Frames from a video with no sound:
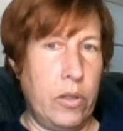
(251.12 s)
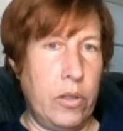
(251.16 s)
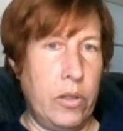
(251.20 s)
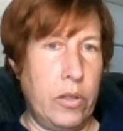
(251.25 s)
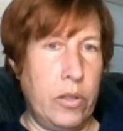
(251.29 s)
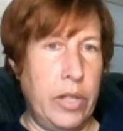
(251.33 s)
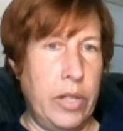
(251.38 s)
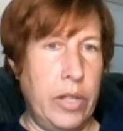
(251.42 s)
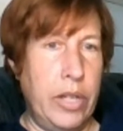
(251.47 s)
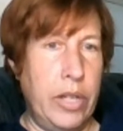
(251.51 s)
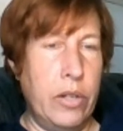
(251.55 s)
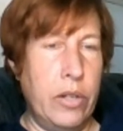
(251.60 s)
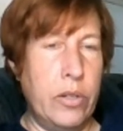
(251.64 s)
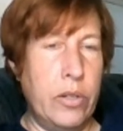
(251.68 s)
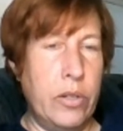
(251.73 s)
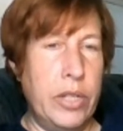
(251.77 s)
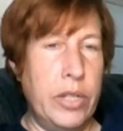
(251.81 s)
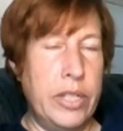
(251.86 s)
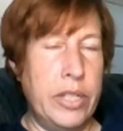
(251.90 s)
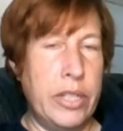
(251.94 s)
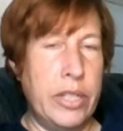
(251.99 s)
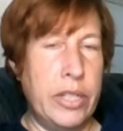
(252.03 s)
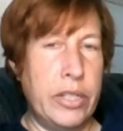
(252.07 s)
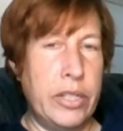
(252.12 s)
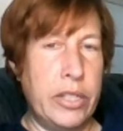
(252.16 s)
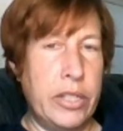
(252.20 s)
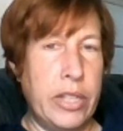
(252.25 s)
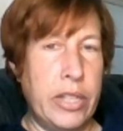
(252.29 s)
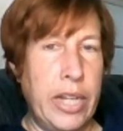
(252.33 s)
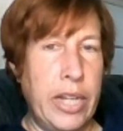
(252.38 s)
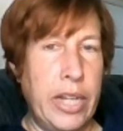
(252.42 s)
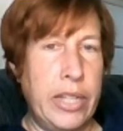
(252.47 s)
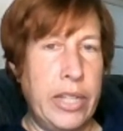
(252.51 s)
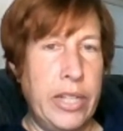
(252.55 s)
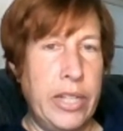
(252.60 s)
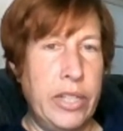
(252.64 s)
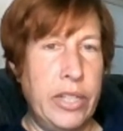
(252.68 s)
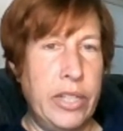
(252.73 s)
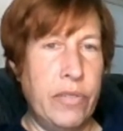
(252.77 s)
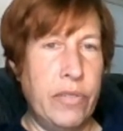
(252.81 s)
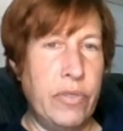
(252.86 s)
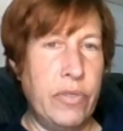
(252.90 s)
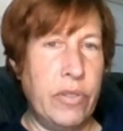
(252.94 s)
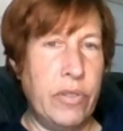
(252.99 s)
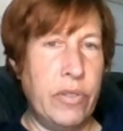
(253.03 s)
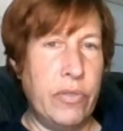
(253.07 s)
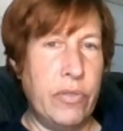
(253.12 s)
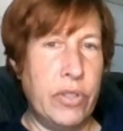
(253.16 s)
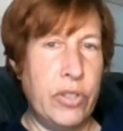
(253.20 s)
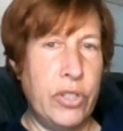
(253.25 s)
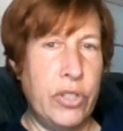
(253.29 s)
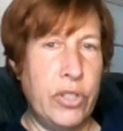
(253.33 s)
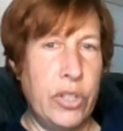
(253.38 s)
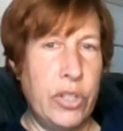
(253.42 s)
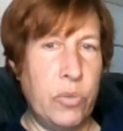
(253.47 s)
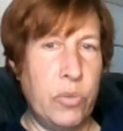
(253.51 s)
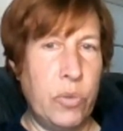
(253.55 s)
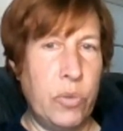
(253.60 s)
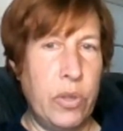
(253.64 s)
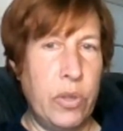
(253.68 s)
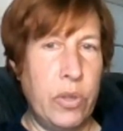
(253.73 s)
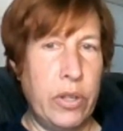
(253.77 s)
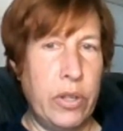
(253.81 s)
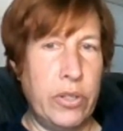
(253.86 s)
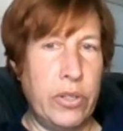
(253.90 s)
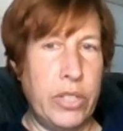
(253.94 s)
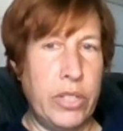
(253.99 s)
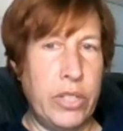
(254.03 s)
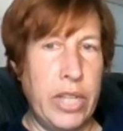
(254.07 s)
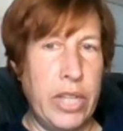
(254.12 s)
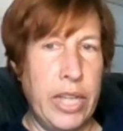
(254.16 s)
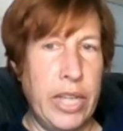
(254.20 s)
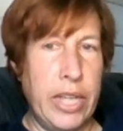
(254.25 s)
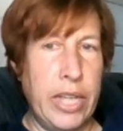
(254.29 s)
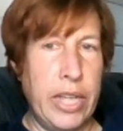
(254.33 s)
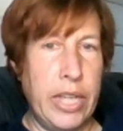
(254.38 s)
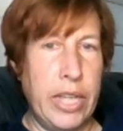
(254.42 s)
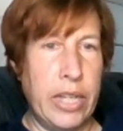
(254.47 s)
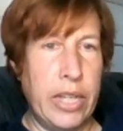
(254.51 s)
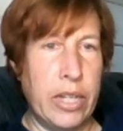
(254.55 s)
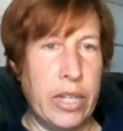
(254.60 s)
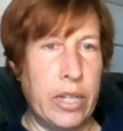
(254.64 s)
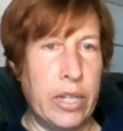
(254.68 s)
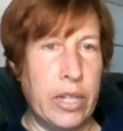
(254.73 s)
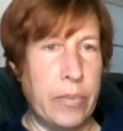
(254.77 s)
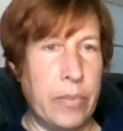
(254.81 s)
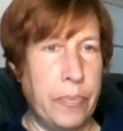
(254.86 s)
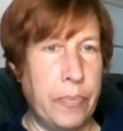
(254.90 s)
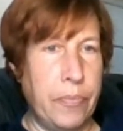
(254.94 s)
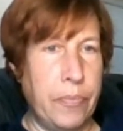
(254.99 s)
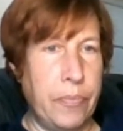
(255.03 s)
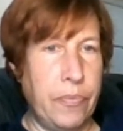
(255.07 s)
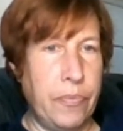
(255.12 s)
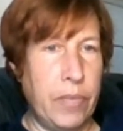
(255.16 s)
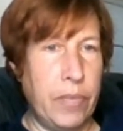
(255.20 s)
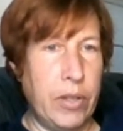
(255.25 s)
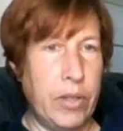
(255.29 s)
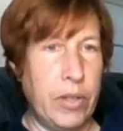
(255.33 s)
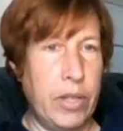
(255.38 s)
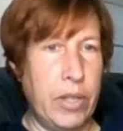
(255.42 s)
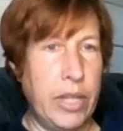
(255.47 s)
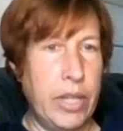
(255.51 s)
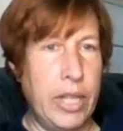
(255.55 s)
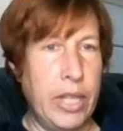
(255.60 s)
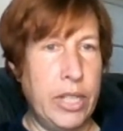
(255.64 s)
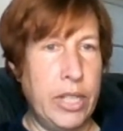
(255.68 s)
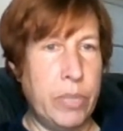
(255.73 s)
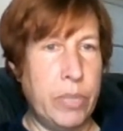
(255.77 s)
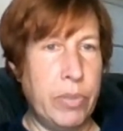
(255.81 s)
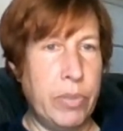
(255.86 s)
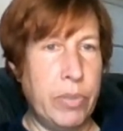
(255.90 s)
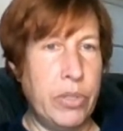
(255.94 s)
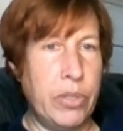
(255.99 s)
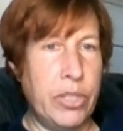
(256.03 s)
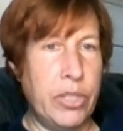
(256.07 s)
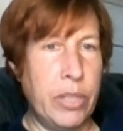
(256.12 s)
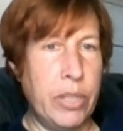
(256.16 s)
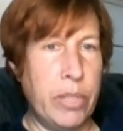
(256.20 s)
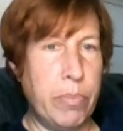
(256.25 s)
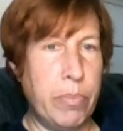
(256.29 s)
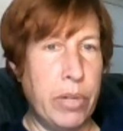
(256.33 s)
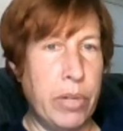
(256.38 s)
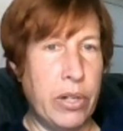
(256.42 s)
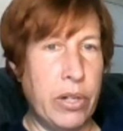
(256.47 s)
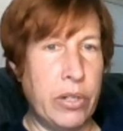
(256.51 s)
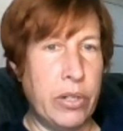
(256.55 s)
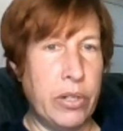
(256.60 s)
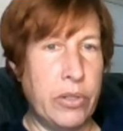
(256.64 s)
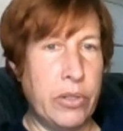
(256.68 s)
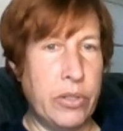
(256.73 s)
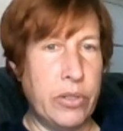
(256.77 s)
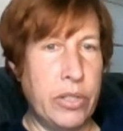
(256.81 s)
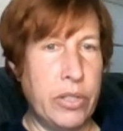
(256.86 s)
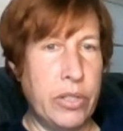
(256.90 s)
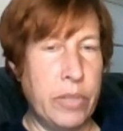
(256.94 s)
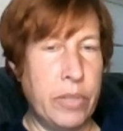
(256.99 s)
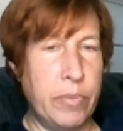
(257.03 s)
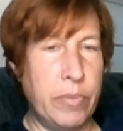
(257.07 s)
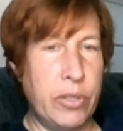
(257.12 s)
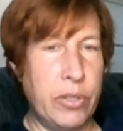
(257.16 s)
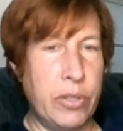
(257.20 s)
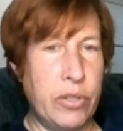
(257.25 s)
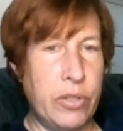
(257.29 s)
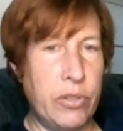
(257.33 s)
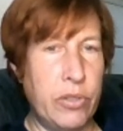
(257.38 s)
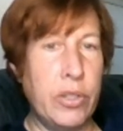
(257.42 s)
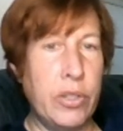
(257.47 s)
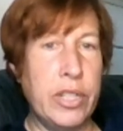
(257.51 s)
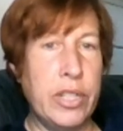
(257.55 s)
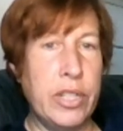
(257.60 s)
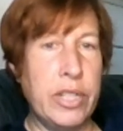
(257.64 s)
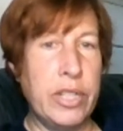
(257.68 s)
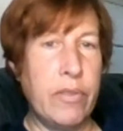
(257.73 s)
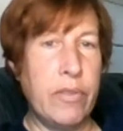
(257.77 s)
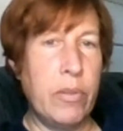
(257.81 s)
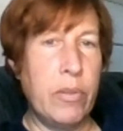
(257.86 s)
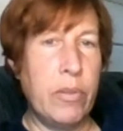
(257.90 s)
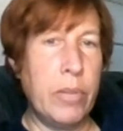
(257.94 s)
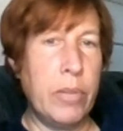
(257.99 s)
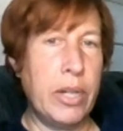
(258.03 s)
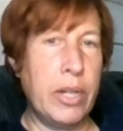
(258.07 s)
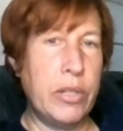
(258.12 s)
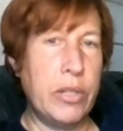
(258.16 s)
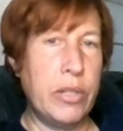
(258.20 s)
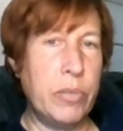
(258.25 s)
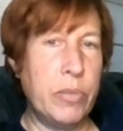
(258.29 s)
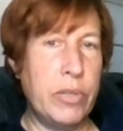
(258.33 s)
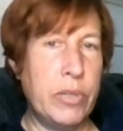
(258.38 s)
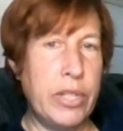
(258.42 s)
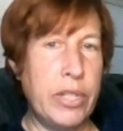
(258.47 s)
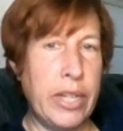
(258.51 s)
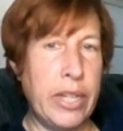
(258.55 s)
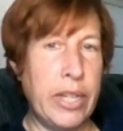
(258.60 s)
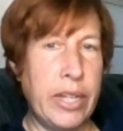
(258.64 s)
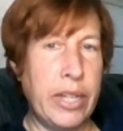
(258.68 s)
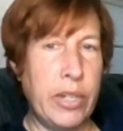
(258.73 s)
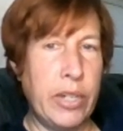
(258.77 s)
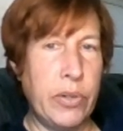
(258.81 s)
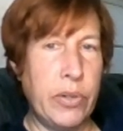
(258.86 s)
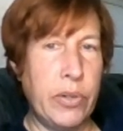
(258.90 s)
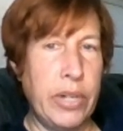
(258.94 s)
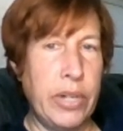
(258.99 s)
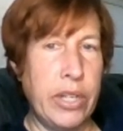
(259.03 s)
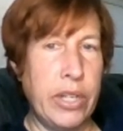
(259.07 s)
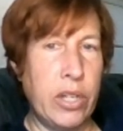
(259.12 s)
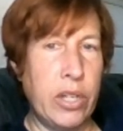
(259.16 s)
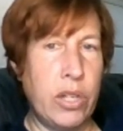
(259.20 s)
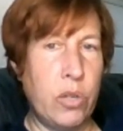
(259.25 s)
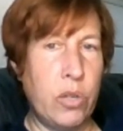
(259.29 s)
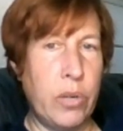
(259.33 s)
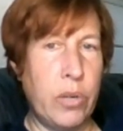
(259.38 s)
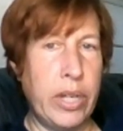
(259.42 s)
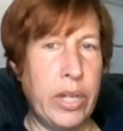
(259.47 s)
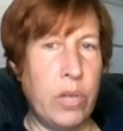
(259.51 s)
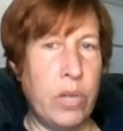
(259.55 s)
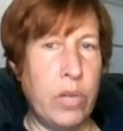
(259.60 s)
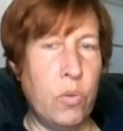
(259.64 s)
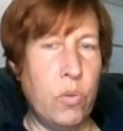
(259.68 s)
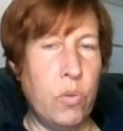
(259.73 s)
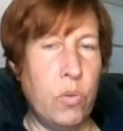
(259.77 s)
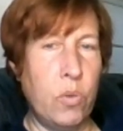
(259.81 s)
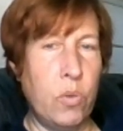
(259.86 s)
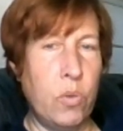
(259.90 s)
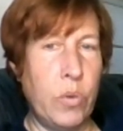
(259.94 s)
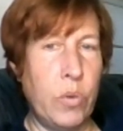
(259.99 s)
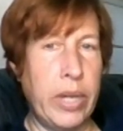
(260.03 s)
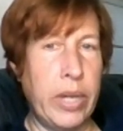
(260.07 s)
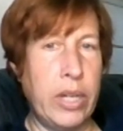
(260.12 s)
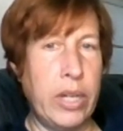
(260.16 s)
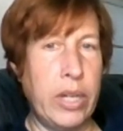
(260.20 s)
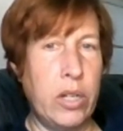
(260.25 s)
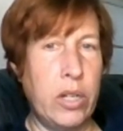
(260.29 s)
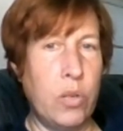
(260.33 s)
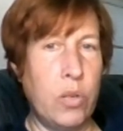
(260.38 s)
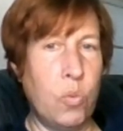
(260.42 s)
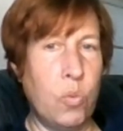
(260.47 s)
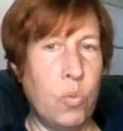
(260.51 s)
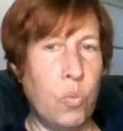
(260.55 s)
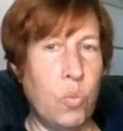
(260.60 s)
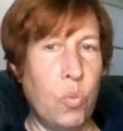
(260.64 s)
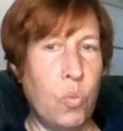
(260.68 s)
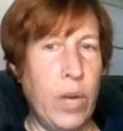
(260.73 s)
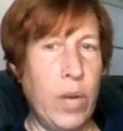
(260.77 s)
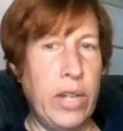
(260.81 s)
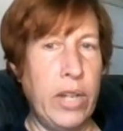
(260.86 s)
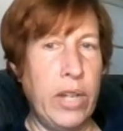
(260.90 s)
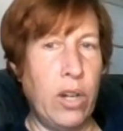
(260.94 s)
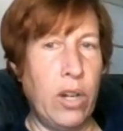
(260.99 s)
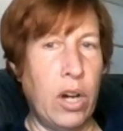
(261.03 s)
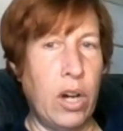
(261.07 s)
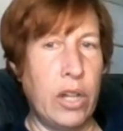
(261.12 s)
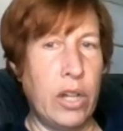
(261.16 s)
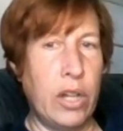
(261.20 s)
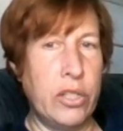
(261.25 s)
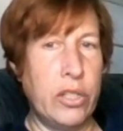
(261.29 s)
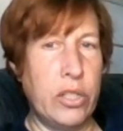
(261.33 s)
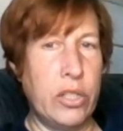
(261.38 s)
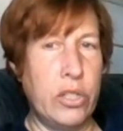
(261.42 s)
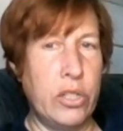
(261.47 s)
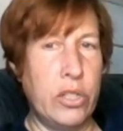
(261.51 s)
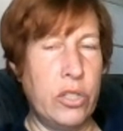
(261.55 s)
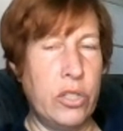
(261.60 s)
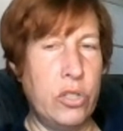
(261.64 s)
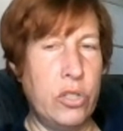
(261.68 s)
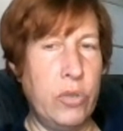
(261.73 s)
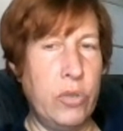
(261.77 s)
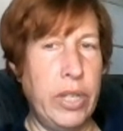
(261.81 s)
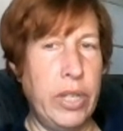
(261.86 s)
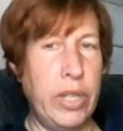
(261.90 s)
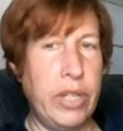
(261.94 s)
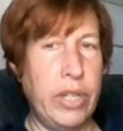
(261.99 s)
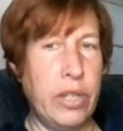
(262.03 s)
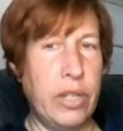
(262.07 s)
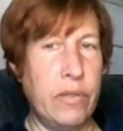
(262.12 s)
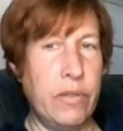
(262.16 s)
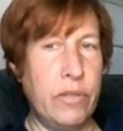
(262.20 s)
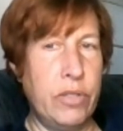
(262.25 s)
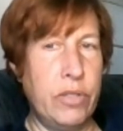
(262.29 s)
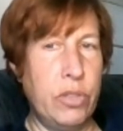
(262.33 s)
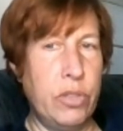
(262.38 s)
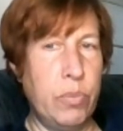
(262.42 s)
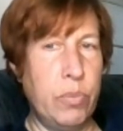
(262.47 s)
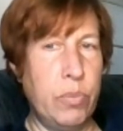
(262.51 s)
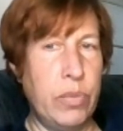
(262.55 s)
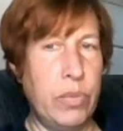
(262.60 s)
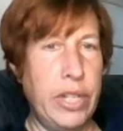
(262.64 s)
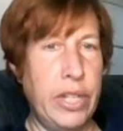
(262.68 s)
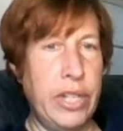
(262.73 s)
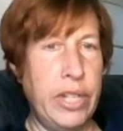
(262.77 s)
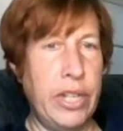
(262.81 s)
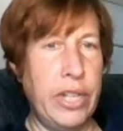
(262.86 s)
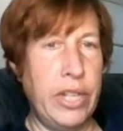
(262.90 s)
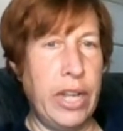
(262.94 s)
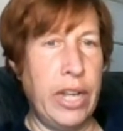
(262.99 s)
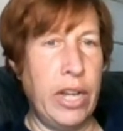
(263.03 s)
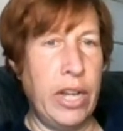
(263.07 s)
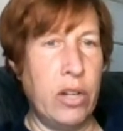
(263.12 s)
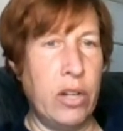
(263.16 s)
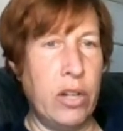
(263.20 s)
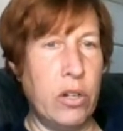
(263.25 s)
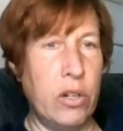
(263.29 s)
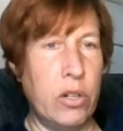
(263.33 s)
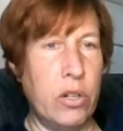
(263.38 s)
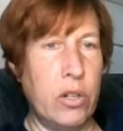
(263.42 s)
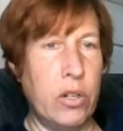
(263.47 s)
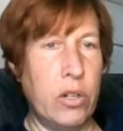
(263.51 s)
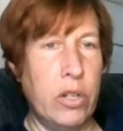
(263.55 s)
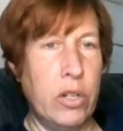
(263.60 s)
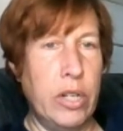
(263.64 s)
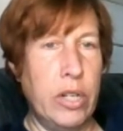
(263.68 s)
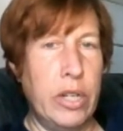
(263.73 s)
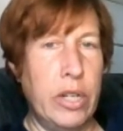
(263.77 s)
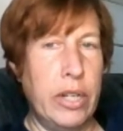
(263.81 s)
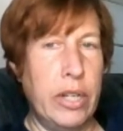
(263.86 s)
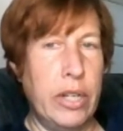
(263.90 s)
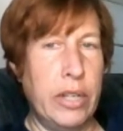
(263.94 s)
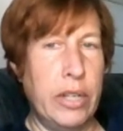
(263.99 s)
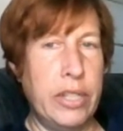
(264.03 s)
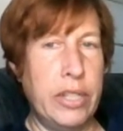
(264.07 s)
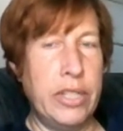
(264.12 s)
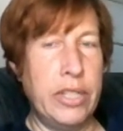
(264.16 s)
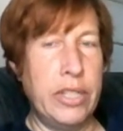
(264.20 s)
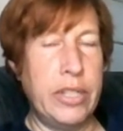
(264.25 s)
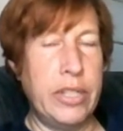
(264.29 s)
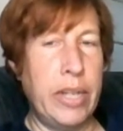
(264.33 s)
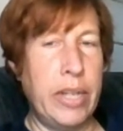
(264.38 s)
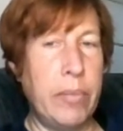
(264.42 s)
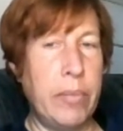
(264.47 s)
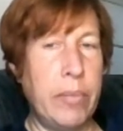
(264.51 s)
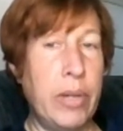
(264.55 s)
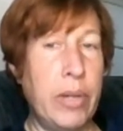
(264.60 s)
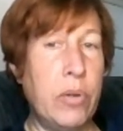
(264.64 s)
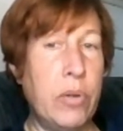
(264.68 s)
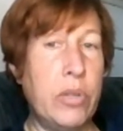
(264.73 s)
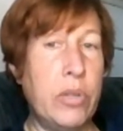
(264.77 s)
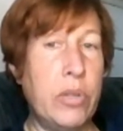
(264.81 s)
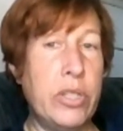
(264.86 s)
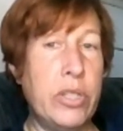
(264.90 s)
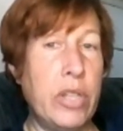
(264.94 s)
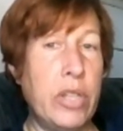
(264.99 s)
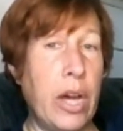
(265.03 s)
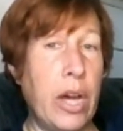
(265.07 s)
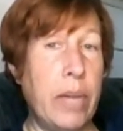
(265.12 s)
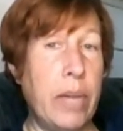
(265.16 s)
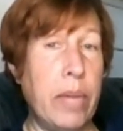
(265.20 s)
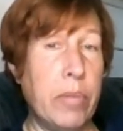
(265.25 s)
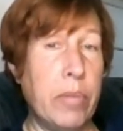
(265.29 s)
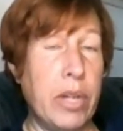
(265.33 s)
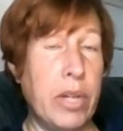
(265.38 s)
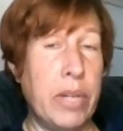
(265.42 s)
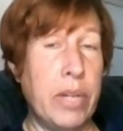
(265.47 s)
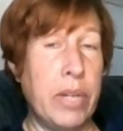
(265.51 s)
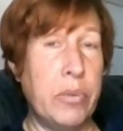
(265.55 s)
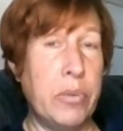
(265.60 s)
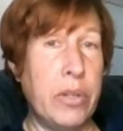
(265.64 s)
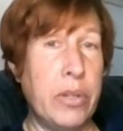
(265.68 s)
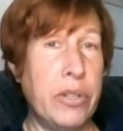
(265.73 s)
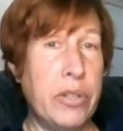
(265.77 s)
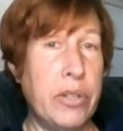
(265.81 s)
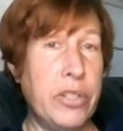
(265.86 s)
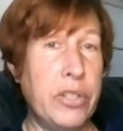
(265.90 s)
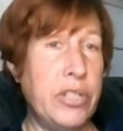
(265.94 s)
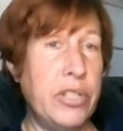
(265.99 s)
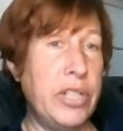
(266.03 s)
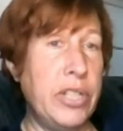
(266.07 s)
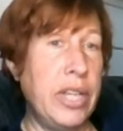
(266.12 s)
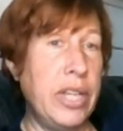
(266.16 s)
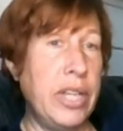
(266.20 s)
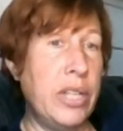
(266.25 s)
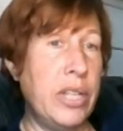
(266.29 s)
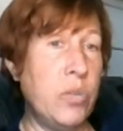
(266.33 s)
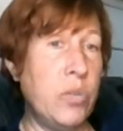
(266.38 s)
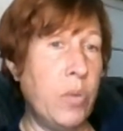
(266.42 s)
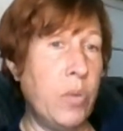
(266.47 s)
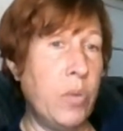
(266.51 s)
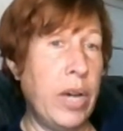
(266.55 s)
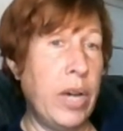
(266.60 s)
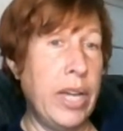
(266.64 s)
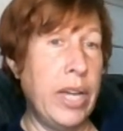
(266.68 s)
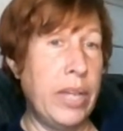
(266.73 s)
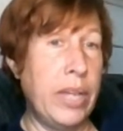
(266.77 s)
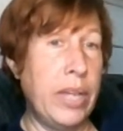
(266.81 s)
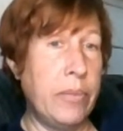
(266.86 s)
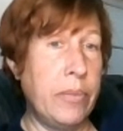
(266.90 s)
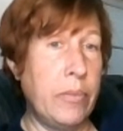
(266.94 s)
Here is a slightly different version where they're saying um, each Perseid particle zips 37 miles per second, creating a quick, quick, white hot streak of superheated air now this is like my old timeline where they're just saying it's white.